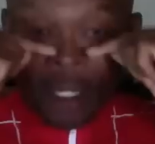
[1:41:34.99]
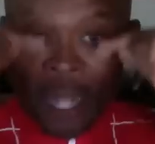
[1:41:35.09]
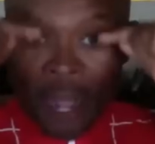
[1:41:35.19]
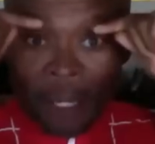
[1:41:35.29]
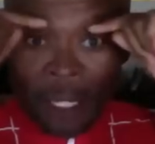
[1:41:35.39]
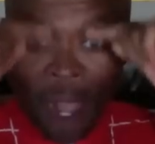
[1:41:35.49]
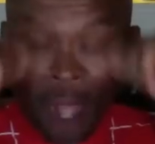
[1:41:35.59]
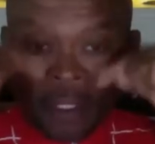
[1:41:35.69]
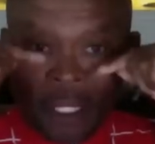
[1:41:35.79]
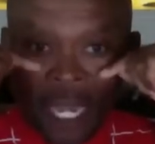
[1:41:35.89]
coming
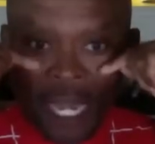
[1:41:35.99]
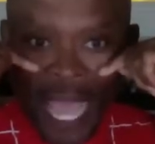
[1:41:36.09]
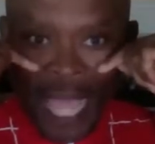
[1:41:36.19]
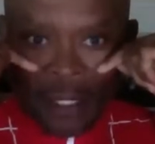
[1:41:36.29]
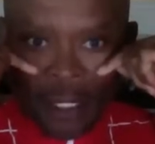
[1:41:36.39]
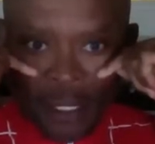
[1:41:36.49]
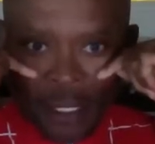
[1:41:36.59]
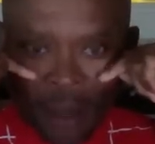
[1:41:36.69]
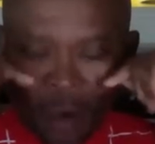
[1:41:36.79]
under the lens.